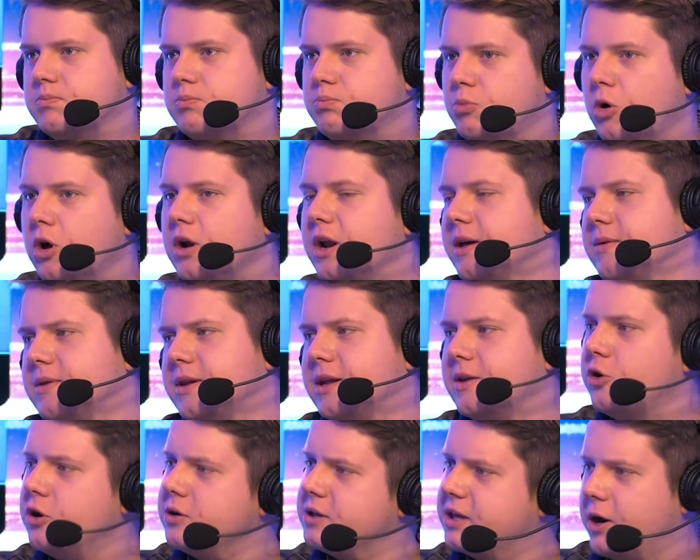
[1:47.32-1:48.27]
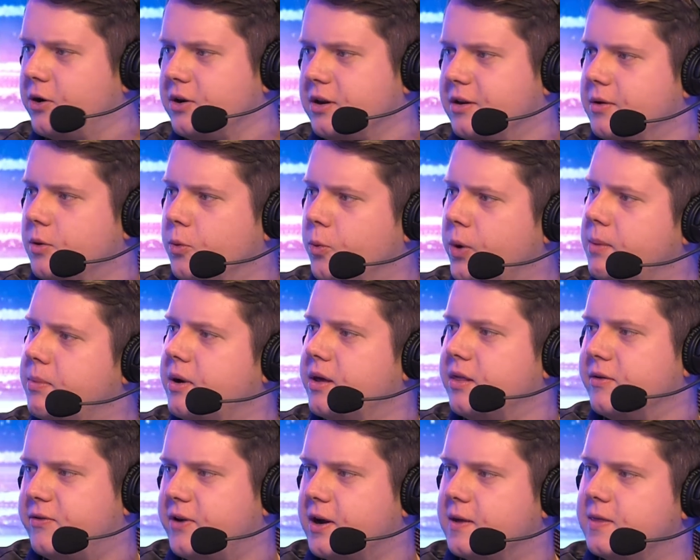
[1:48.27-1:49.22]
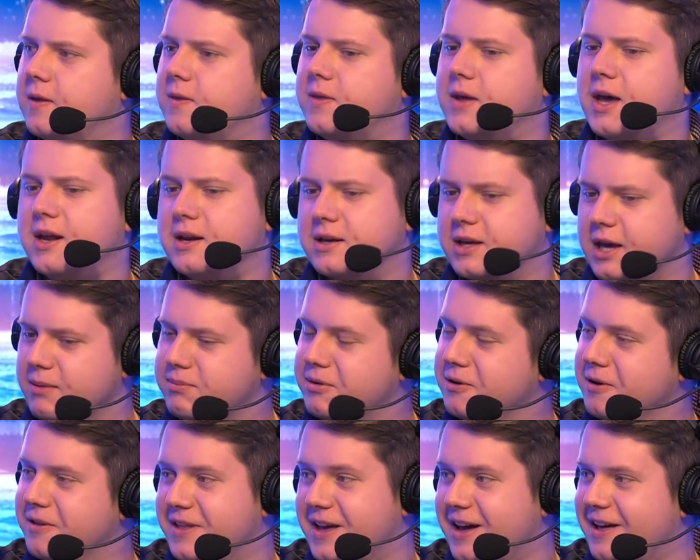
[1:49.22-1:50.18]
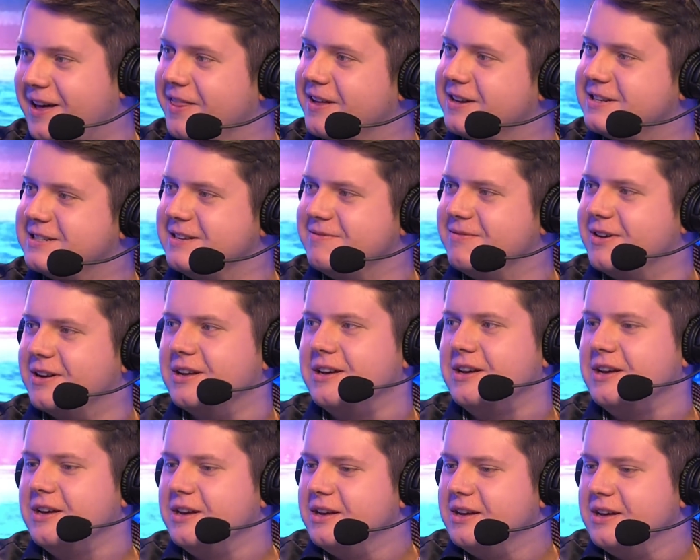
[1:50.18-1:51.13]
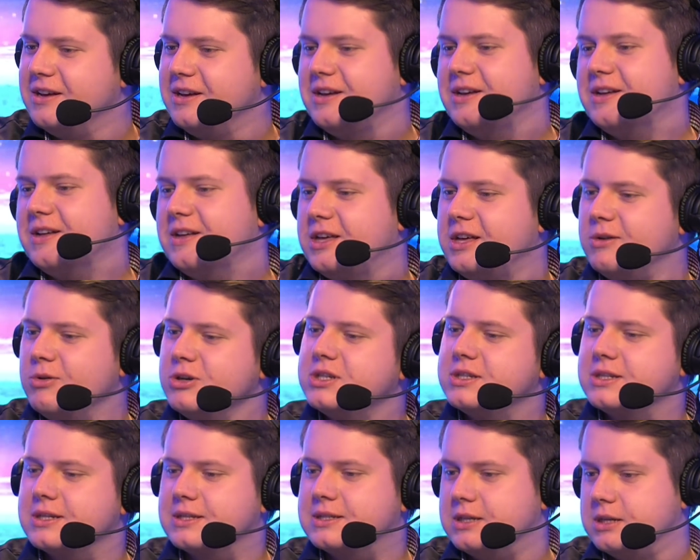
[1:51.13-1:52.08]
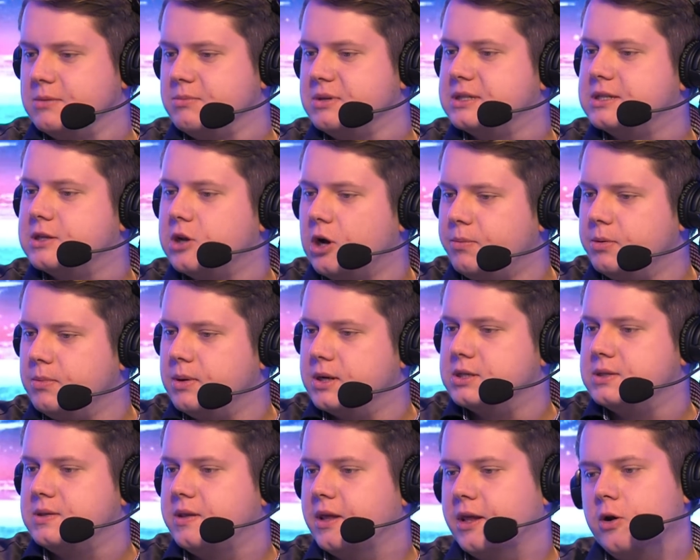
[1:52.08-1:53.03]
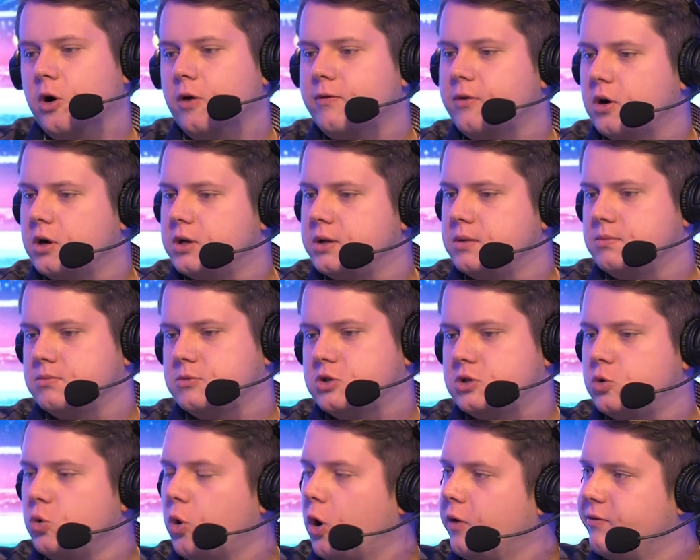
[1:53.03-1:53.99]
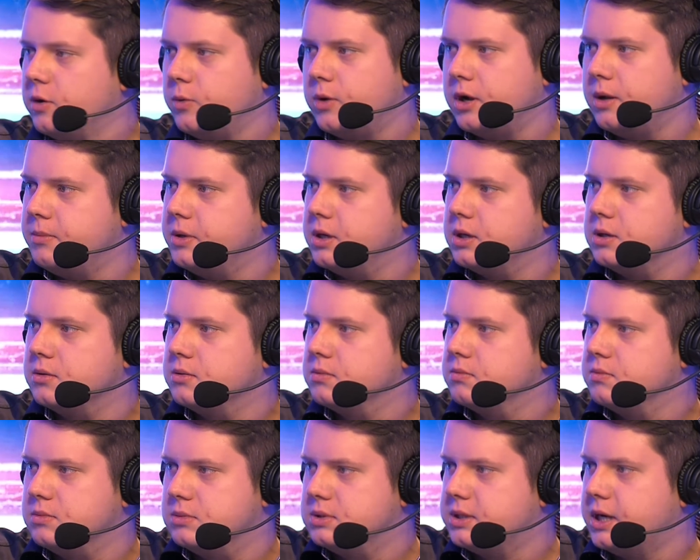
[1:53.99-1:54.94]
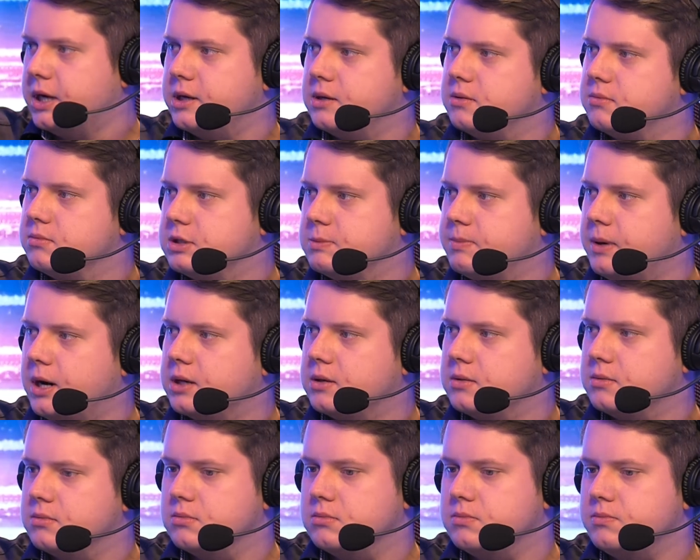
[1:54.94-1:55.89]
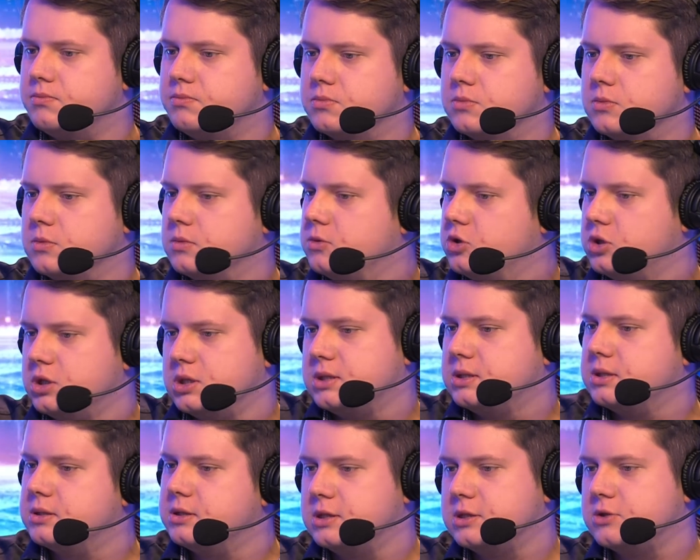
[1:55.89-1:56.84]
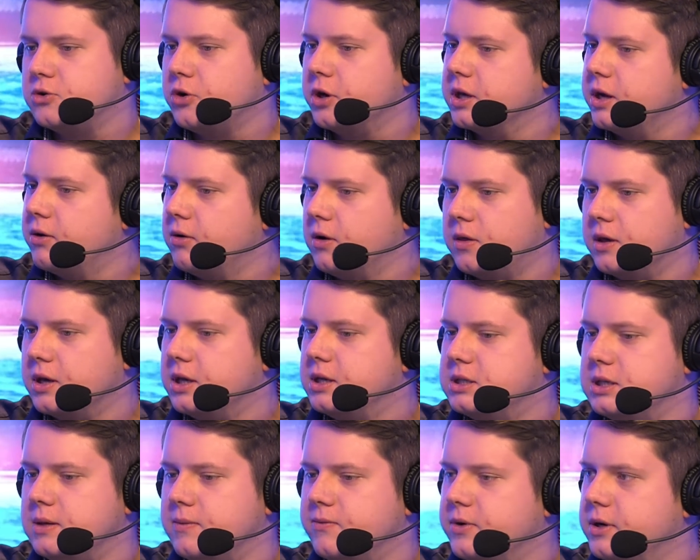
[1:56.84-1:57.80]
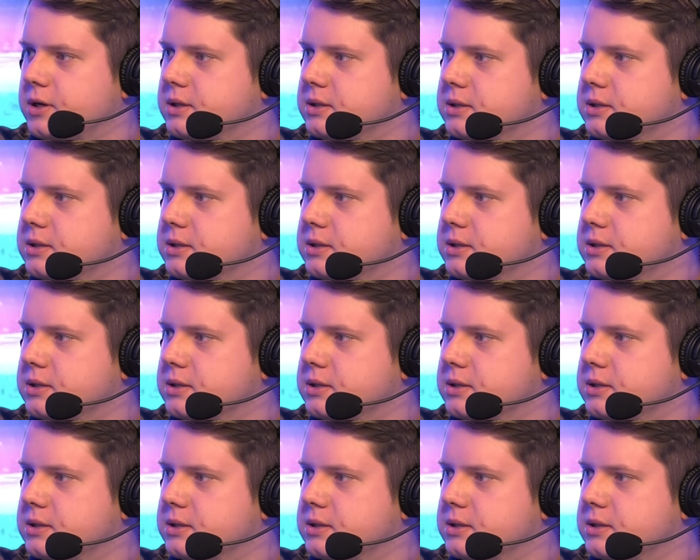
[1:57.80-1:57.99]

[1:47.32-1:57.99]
more like not carried away by the fact that they had a gameplay on the other team. But it was just a bit sloppy, but then overall too overwhelming. Zion Spartan just destroying everything in teamfights.